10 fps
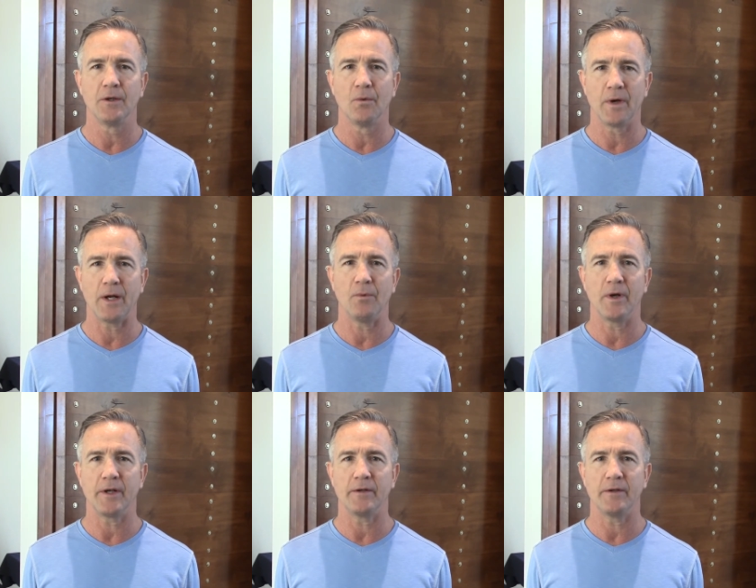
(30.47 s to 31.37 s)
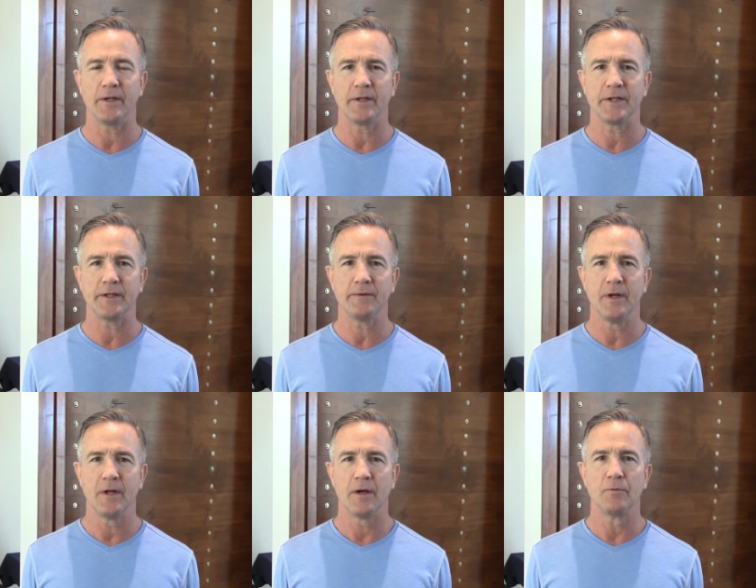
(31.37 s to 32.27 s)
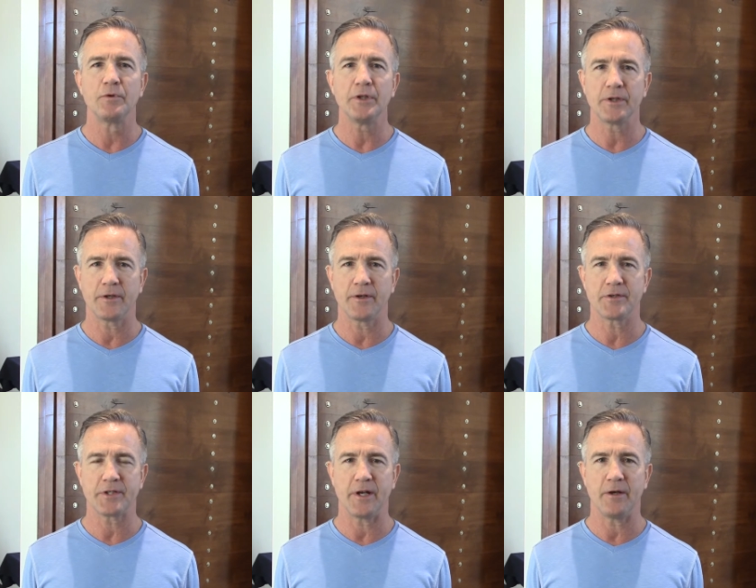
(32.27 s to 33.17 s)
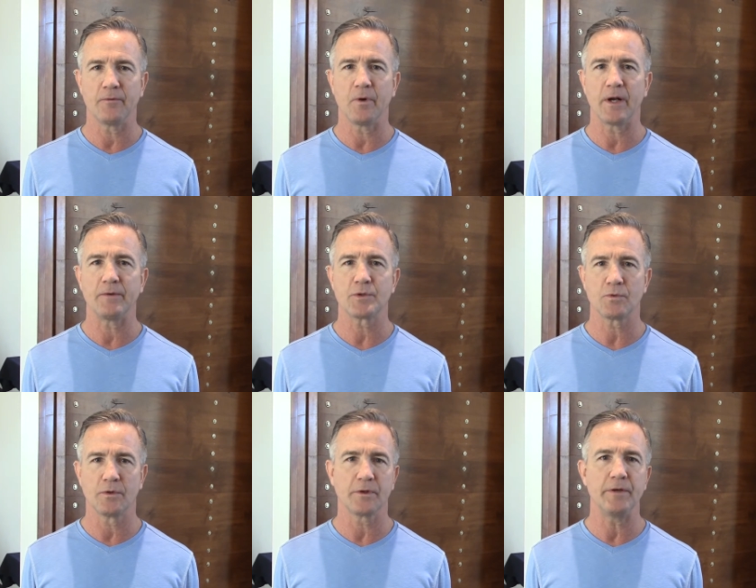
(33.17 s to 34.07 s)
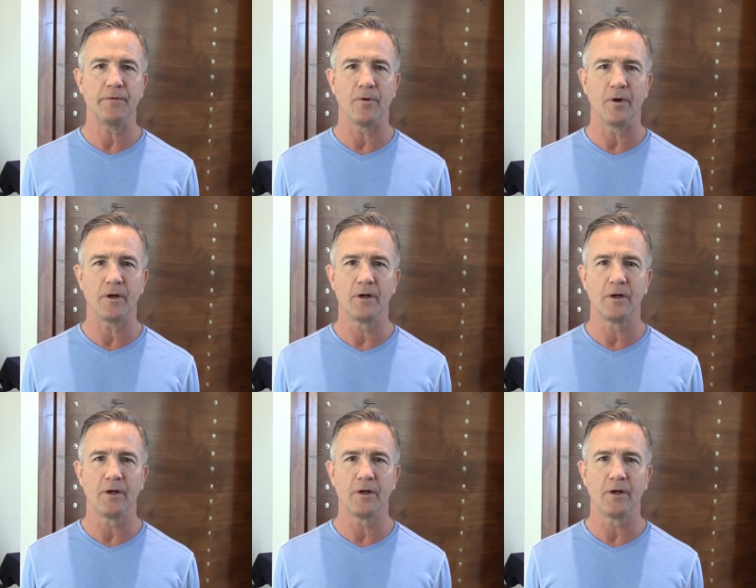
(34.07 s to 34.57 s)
what I wanted and get a really good understanding of what I was looking for.